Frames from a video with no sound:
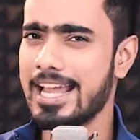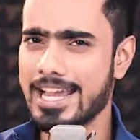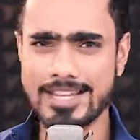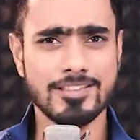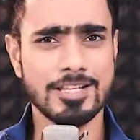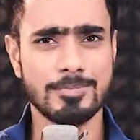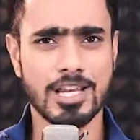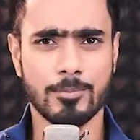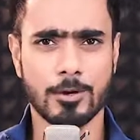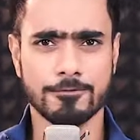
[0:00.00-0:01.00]
Anything
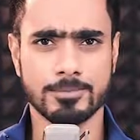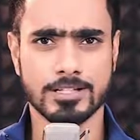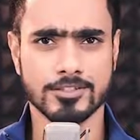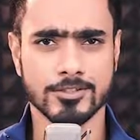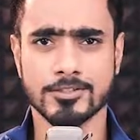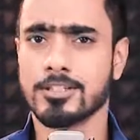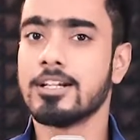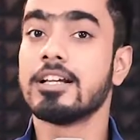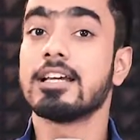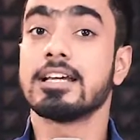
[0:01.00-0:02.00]
made up of pixels,
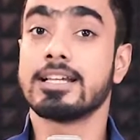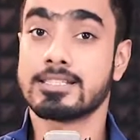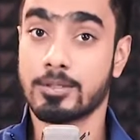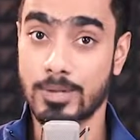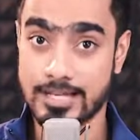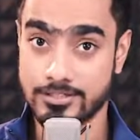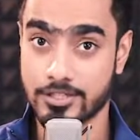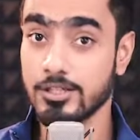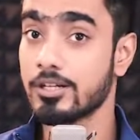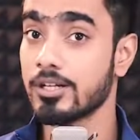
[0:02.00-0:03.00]
is a
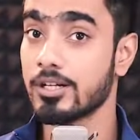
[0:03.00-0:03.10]
raster